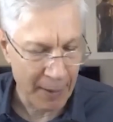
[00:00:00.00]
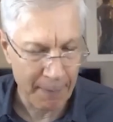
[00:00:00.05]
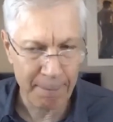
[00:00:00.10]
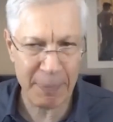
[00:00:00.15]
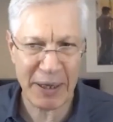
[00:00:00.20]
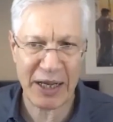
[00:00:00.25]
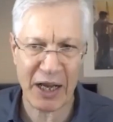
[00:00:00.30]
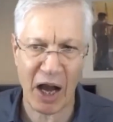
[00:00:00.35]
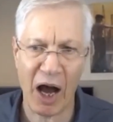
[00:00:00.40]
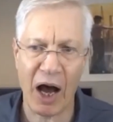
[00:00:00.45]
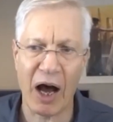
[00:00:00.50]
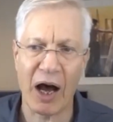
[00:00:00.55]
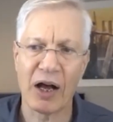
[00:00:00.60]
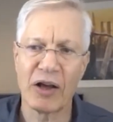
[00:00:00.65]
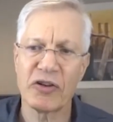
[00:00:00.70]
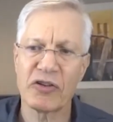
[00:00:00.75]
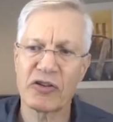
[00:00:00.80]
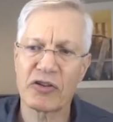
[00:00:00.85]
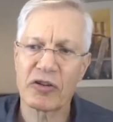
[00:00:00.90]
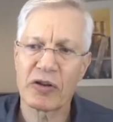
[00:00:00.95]

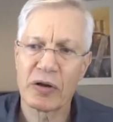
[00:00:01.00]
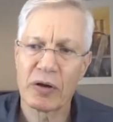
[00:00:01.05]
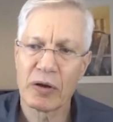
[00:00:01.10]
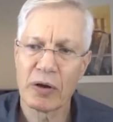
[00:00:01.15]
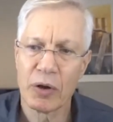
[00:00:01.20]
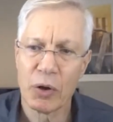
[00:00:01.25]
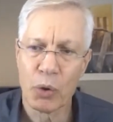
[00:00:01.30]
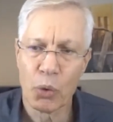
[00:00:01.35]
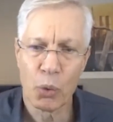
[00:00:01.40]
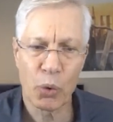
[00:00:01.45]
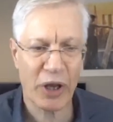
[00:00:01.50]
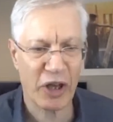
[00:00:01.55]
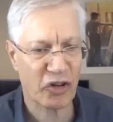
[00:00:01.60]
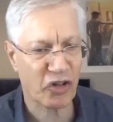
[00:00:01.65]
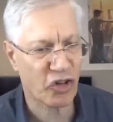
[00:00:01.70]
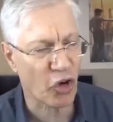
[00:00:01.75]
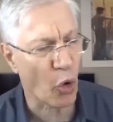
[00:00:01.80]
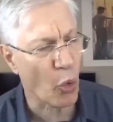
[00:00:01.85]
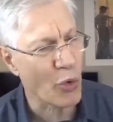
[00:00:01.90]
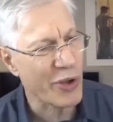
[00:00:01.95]
because we are
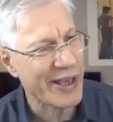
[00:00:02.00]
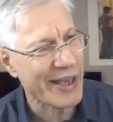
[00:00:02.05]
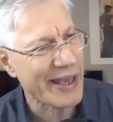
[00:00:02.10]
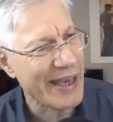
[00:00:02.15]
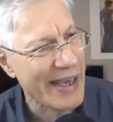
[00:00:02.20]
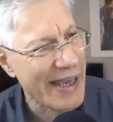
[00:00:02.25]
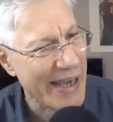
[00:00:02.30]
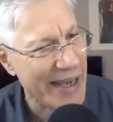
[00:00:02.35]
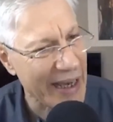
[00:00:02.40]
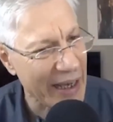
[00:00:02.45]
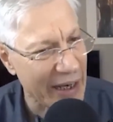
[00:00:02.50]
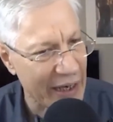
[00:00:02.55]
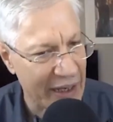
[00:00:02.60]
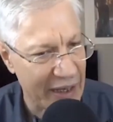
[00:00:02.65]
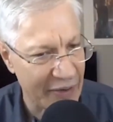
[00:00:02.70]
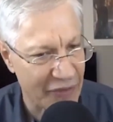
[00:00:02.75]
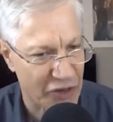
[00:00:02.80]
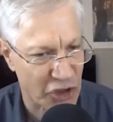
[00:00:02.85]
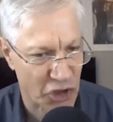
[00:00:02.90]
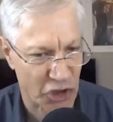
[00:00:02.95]
so eager to
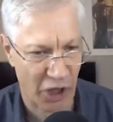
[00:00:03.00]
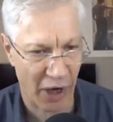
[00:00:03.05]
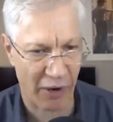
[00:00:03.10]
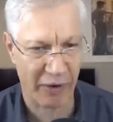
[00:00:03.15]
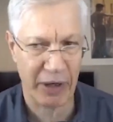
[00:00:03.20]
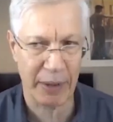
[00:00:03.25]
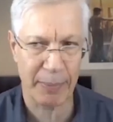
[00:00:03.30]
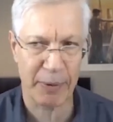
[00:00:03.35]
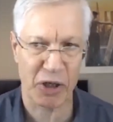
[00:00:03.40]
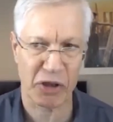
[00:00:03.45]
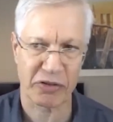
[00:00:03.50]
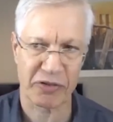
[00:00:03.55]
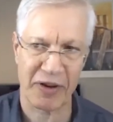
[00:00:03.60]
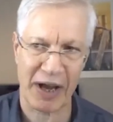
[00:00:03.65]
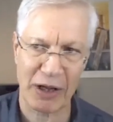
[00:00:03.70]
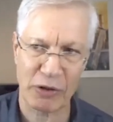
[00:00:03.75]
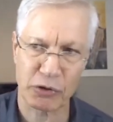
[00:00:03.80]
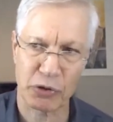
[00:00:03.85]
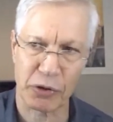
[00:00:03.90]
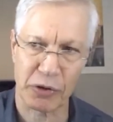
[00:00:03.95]
give to charity because of
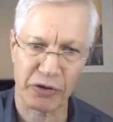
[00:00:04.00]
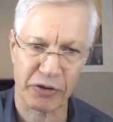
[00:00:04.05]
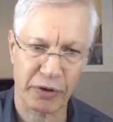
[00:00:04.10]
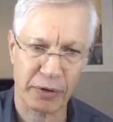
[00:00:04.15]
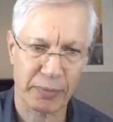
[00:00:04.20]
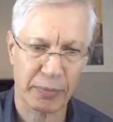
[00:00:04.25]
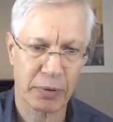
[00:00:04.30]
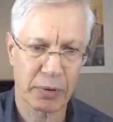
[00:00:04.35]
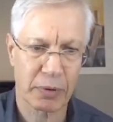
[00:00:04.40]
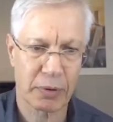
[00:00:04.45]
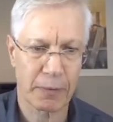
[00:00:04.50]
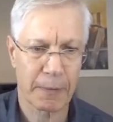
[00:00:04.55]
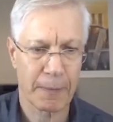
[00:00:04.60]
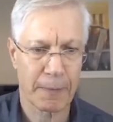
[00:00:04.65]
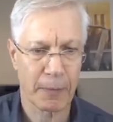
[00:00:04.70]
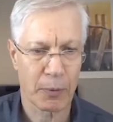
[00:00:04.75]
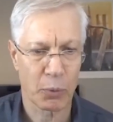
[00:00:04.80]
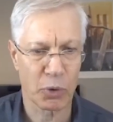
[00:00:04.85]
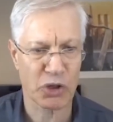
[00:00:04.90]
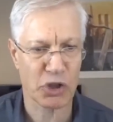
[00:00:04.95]
altruism.
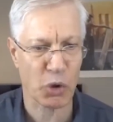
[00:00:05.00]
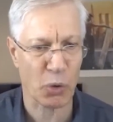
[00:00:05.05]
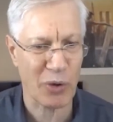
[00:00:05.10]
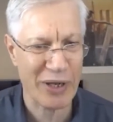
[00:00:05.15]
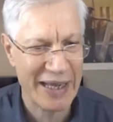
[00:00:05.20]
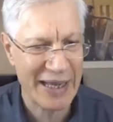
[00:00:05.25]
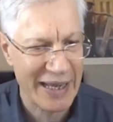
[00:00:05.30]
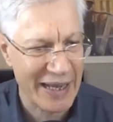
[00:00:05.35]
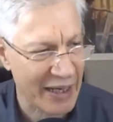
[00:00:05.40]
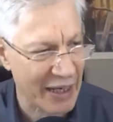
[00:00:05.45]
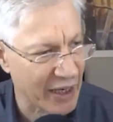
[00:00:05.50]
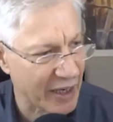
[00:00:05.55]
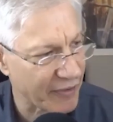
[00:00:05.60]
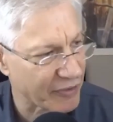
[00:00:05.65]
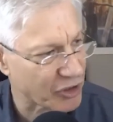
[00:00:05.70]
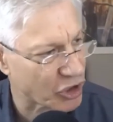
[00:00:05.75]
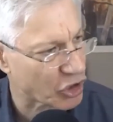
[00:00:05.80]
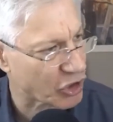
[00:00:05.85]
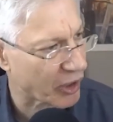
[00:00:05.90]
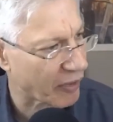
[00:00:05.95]
We're so eager to
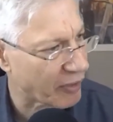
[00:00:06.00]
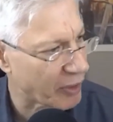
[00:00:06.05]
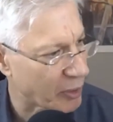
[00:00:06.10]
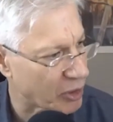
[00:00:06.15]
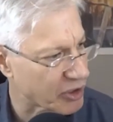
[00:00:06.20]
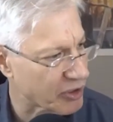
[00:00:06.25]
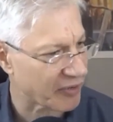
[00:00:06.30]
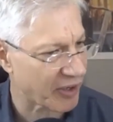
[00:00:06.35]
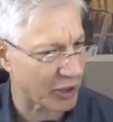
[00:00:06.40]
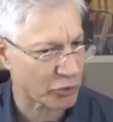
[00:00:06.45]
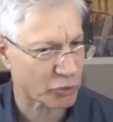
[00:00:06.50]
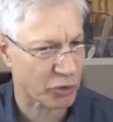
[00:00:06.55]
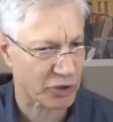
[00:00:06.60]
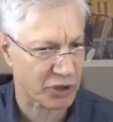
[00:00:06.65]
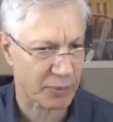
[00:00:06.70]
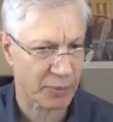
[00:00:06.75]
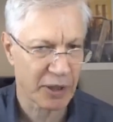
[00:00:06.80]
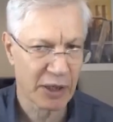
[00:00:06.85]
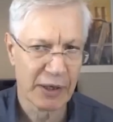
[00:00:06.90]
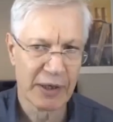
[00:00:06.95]
give to charity because of
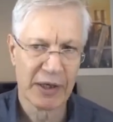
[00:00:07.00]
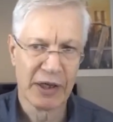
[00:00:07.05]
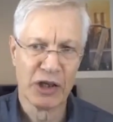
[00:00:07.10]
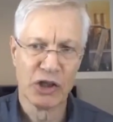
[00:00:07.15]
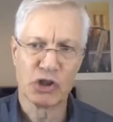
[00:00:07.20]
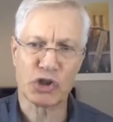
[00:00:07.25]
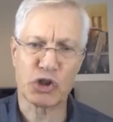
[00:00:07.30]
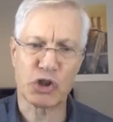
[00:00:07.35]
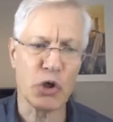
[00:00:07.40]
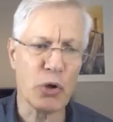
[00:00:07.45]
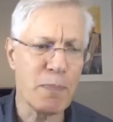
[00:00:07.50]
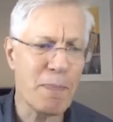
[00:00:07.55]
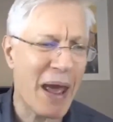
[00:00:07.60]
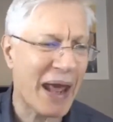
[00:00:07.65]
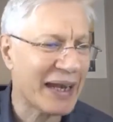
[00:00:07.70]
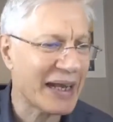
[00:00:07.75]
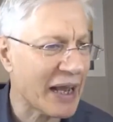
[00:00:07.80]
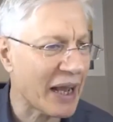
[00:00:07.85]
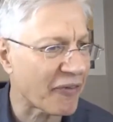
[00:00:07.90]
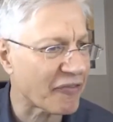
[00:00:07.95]
altruism. Too
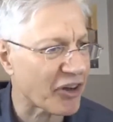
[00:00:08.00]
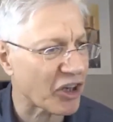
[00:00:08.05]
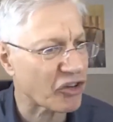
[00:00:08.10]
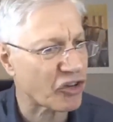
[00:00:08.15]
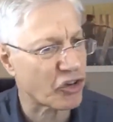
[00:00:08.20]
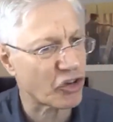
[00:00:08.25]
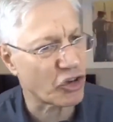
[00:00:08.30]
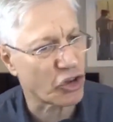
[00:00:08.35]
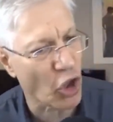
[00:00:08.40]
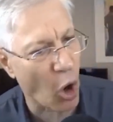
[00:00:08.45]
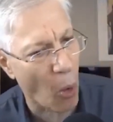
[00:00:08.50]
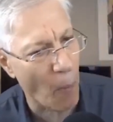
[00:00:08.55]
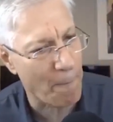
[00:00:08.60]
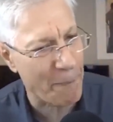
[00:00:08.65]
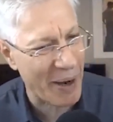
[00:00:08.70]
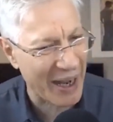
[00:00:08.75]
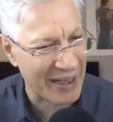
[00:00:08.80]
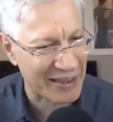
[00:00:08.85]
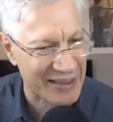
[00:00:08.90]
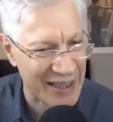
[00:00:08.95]
many of us don't
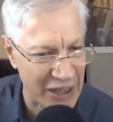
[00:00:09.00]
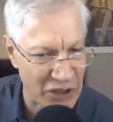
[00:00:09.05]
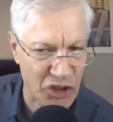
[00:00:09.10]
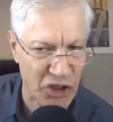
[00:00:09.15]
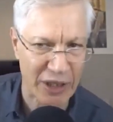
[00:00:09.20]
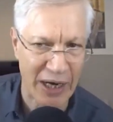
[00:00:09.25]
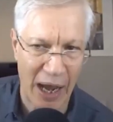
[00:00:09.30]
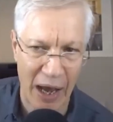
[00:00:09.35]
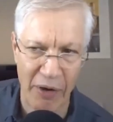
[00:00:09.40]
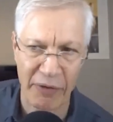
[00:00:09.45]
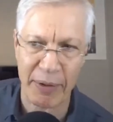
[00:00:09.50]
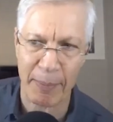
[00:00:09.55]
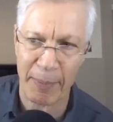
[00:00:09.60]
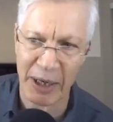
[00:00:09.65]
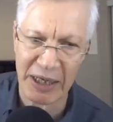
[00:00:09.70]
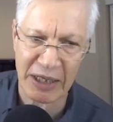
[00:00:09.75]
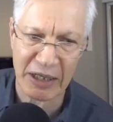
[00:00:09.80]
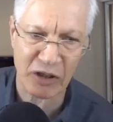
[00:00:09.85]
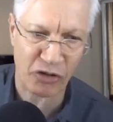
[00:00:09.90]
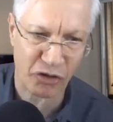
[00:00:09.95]
pay attention to how the
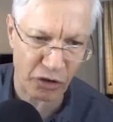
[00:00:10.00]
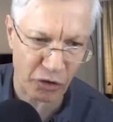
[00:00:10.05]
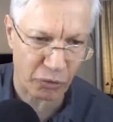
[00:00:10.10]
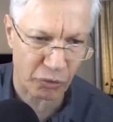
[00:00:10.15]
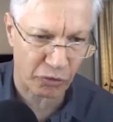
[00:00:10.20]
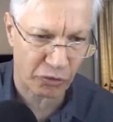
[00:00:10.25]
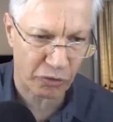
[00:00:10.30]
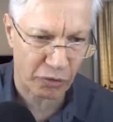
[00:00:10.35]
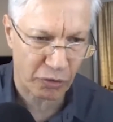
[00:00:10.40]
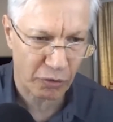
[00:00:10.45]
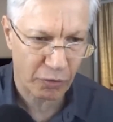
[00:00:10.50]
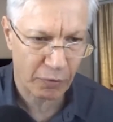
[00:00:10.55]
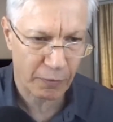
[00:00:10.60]
money is used.